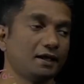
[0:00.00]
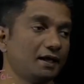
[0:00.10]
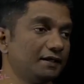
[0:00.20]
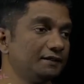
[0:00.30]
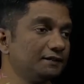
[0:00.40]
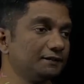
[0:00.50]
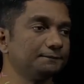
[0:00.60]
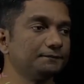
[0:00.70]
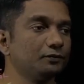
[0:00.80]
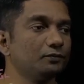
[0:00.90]
And
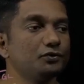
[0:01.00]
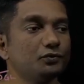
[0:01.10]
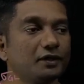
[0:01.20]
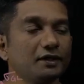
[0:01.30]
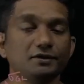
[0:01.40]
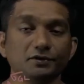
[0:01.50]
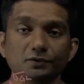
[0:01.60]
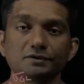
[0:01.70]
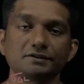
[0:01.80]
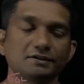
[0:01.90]
you can
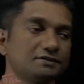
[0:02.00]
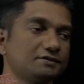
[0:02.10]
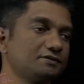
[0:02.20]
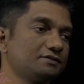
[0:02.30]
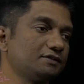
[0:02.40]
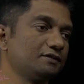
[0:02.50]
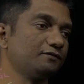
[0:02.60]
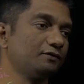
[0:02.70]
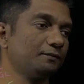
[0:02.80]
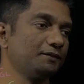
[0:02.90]
use this
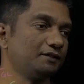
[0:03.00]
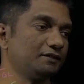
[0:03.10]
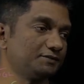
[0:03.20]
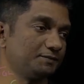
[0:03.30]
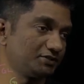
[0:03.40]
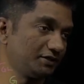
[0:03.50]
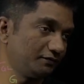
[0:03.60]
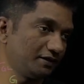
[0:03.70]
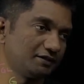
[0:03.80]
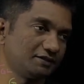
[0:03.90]
phenomena, especially
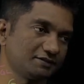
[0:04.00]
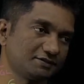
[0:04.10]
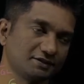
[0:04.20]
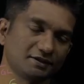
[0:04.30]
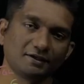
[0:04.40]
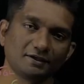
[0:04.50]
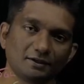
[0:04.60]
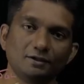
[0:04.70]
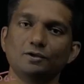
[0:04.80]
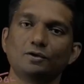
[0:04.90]
when it is
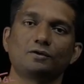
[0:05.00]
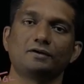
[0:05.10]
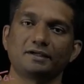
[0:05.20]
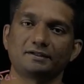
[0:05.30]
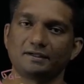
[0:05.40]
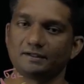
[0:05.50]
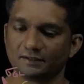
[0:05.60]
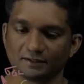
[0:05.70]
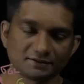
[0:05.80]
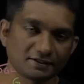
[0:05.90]
low contact
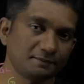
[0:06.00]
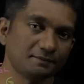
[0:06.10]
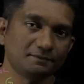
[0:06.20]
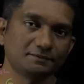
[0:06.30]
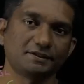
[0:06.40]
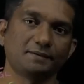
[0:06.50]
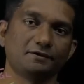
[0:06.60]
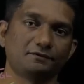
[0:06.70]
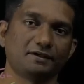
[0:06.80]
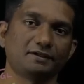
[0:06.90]
angle, the same
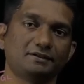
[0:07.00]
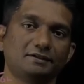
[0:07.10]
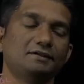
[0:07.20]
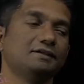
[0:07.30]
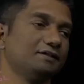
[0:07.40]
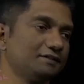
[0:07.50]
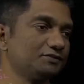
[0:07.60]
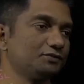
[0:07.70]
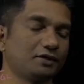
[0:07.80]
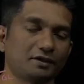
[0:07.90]
effect.
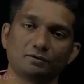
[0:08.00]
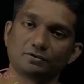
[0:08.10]
You can